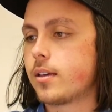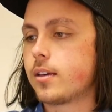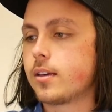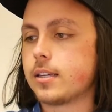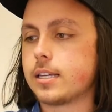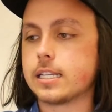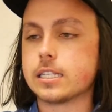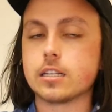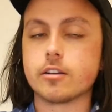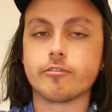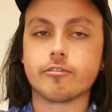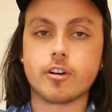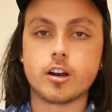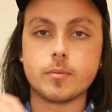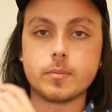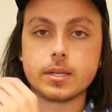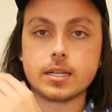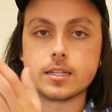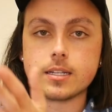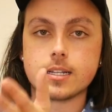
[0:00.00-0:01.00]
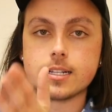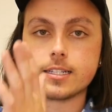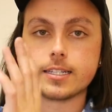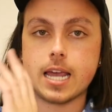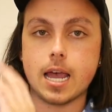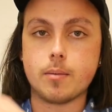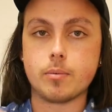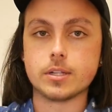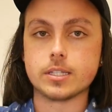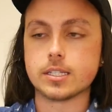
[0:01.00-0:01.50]
He's in front of me,
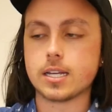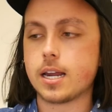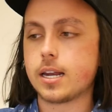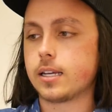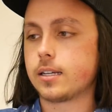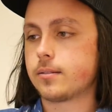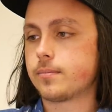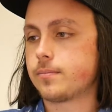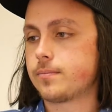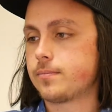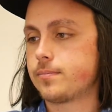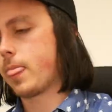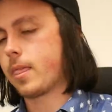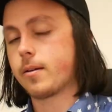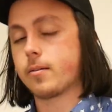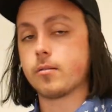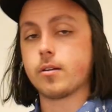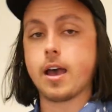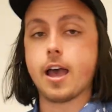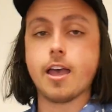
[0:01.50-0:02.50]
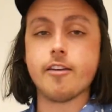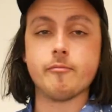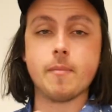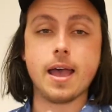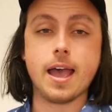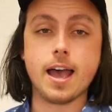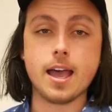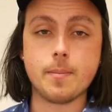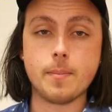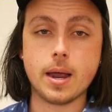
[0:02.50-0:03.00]
tablet signing. I have
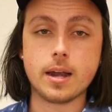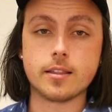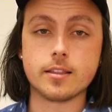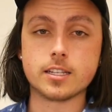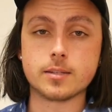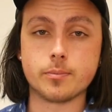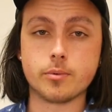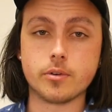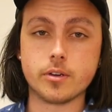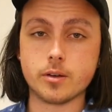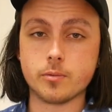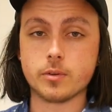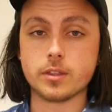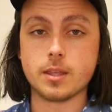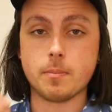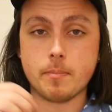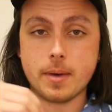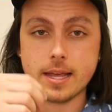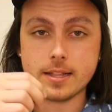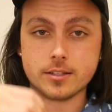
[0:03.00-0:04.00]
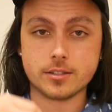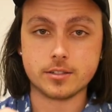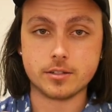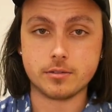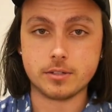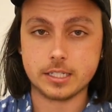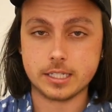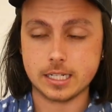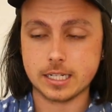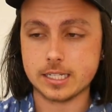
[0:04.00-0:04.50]
my iPad at this point with the pencil.
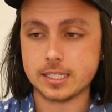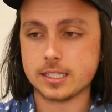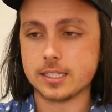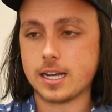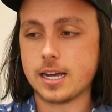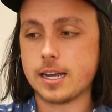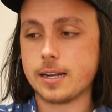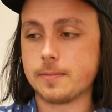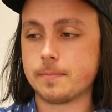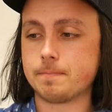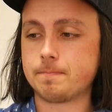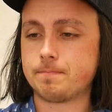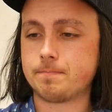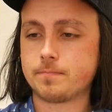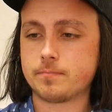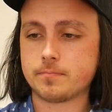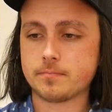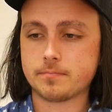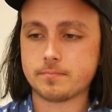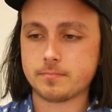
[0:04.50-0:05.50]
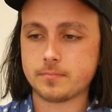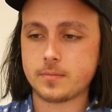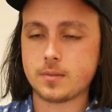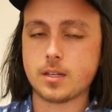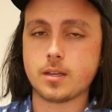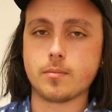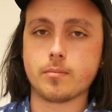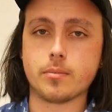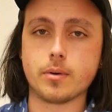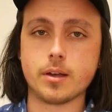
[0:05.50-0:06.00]
He's going to sign.
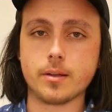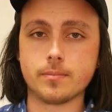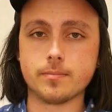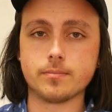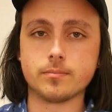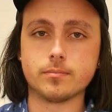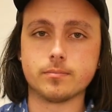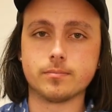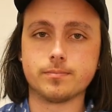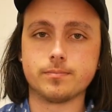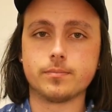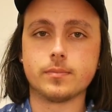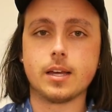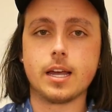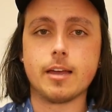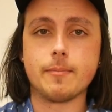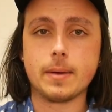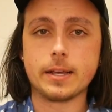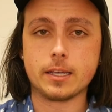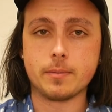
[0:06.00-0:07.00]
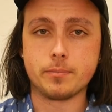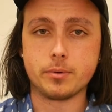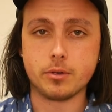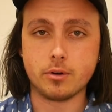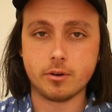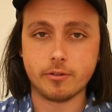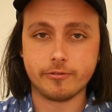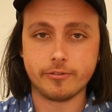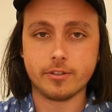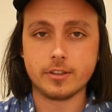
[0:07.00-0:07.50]
But I have my
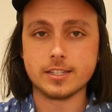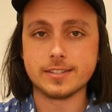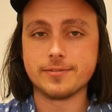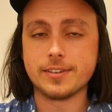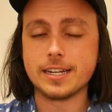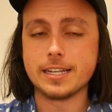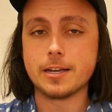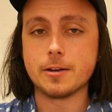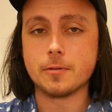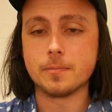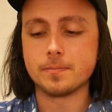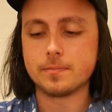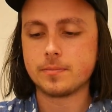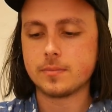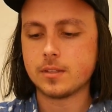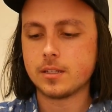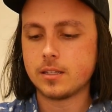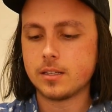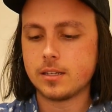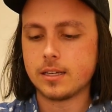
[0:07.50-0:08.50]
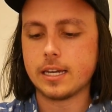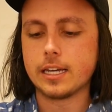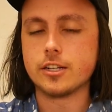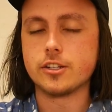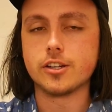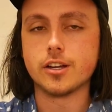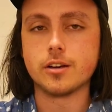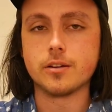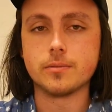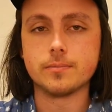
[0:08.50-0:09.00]
computer for this video. Hey,
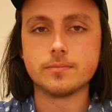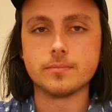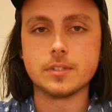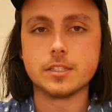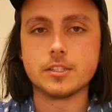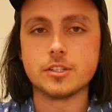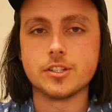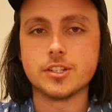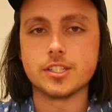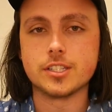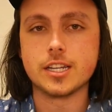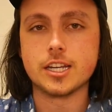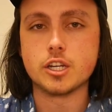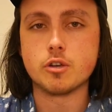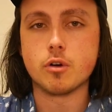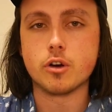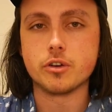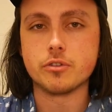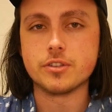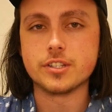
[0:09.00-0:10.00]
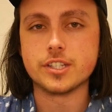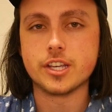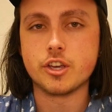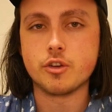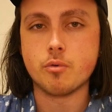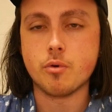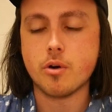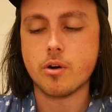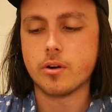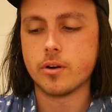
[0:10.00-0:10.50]
Joe, this is just saying you are who you say
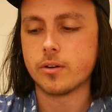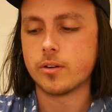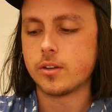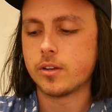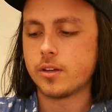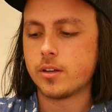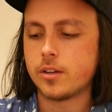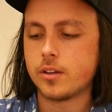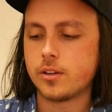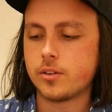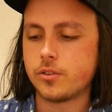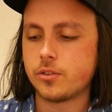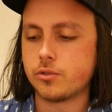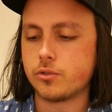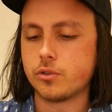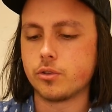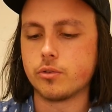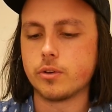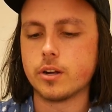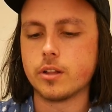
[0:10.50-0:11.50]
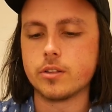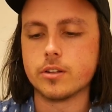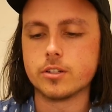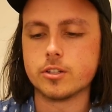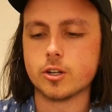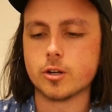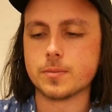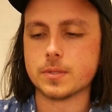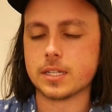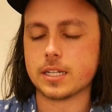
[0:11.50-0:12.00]
you are. You agree with the
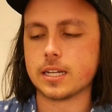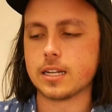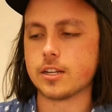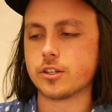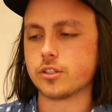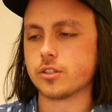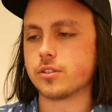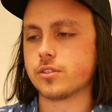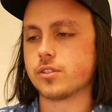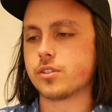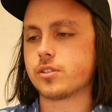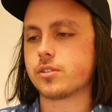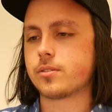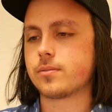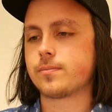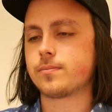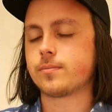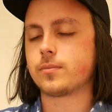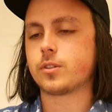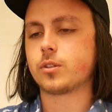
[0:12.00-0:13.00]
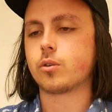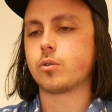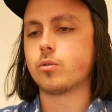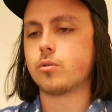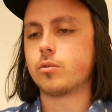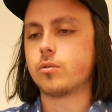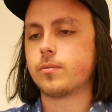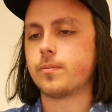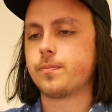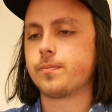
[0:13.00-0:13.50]
terms and conditions.
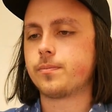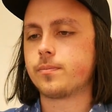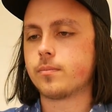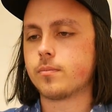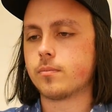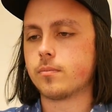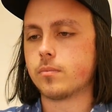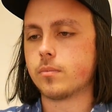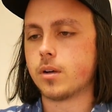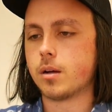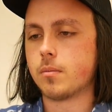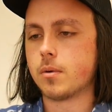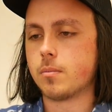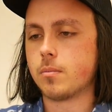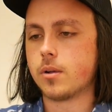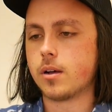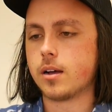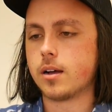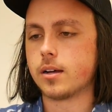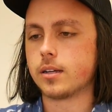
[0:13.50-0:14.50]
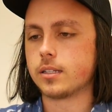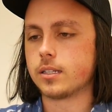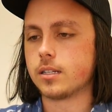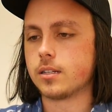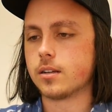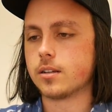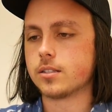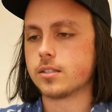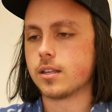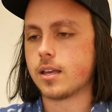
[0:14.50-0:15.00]
Cool. Blah, blah, blah. He
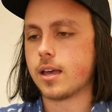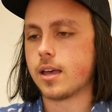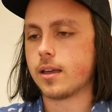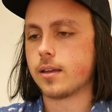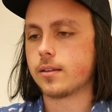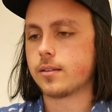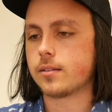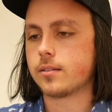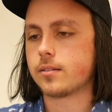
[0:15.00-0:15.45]
does that.